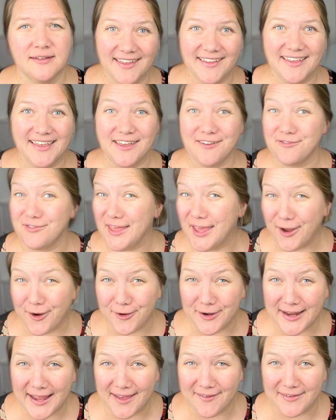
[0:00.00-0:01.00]
If they
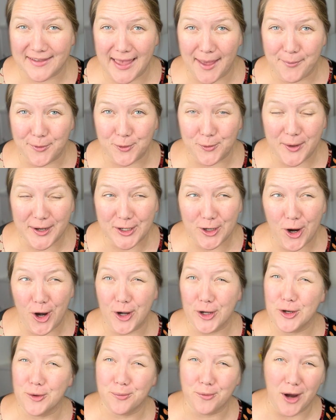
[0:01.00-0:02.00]
already have a Capital One
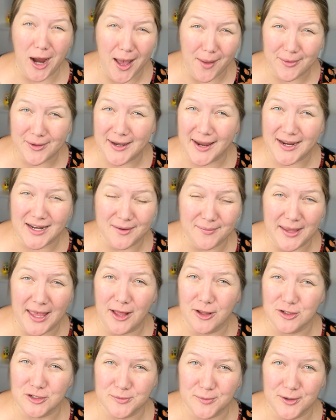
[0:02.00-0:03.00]
card, you're probably not going to be
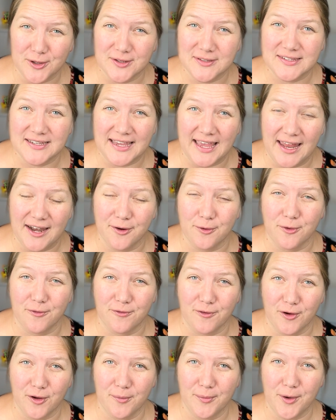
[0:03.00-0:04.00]
eligible to get a
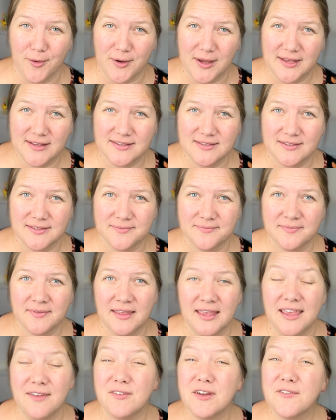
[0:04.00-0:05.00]
referral bonus,
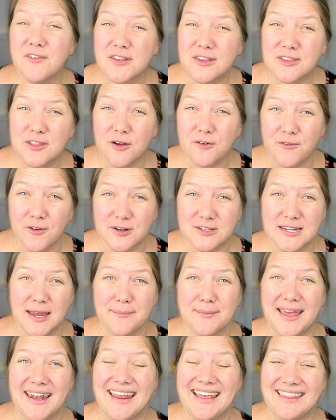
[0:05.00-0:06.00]
even if it's their first
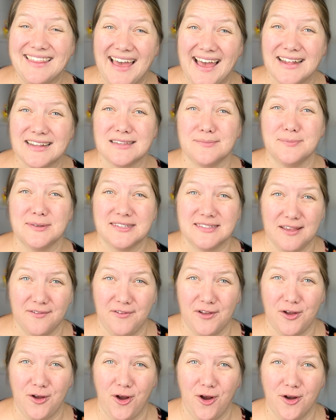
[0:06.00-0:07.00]
time getting that
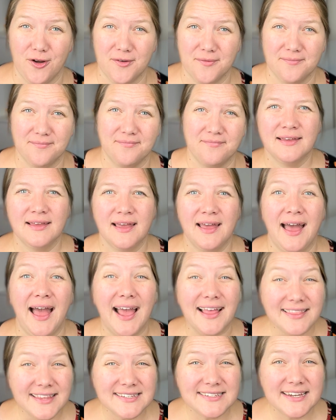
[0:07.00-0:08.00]
specific card.
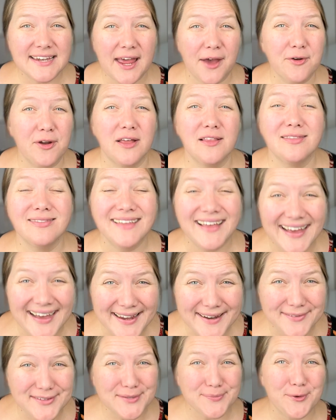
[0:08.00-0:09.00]
I listed out a lot
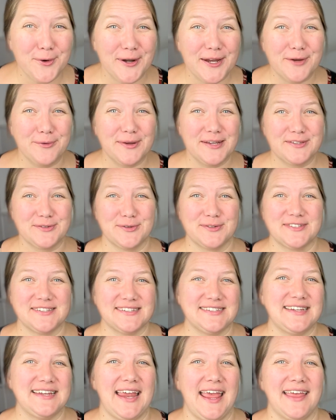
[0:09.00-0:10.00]
of supporting
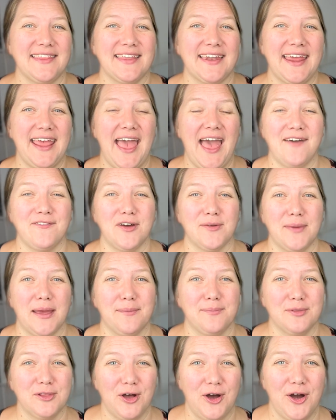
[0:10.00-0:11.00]
resources today that I have on my
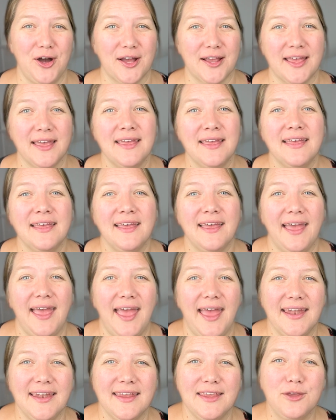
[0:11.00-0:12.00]
blog,
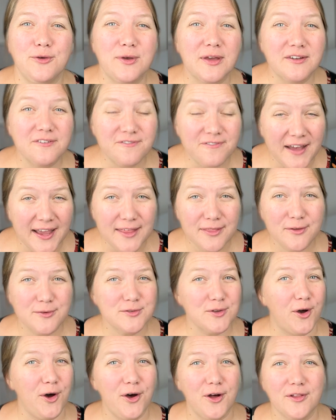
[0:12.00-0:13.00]
and you can find those
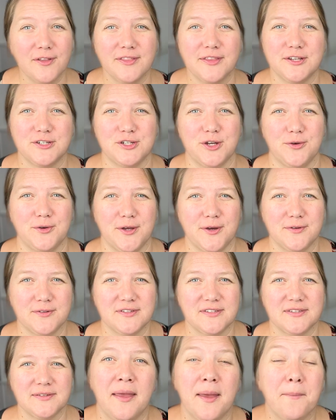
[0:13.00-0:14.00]
all in the show
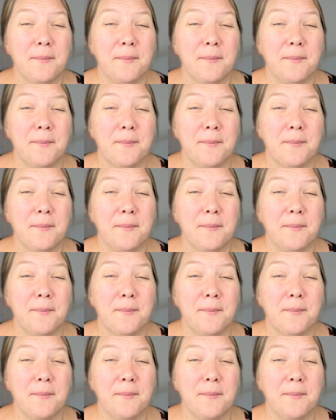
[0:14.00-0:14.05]
notes.